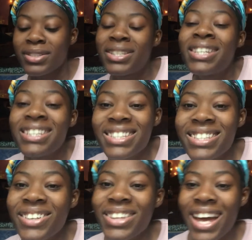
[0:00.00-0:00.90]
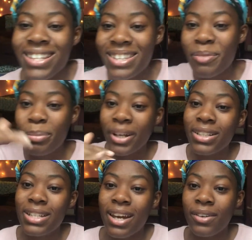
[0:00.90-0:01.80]
so that's the
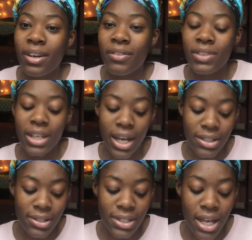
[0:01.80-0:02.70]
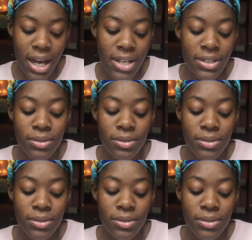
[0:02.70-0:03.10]
breakdown of the exercise.